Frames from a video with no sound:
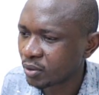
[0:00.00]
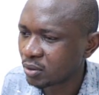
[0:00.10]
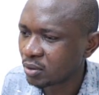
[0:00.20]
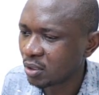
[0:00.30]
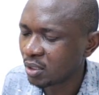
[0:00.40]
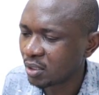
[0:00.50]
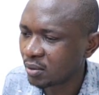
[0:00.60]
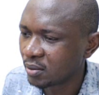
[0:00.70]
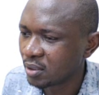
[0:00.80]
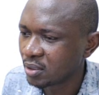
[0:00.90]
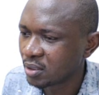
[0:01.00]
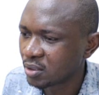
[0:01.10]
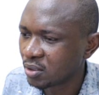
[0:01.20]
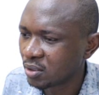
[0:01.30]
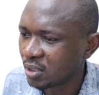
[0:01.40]
Sorry, this is
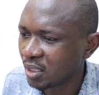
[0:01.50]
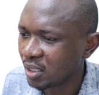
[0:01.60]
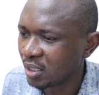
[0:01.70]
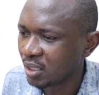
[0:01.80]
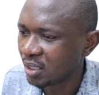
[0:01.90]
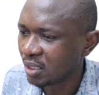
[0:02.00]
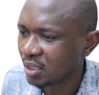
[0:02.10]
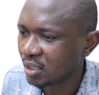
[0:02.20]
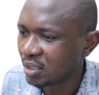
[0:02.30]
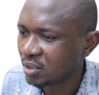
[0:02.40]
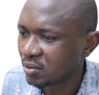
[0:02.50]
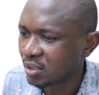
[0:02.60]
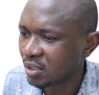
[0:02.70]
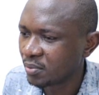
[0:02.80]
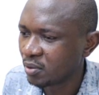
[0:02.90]
not this will
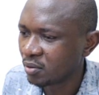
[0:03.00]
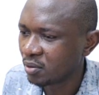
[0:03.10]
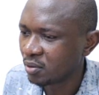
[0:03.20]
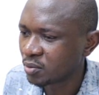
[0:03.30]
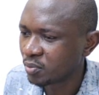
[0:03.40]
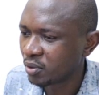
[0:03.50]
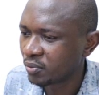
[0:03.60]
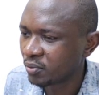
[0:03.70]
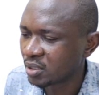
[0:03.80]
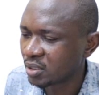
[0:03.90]
give you gross profit.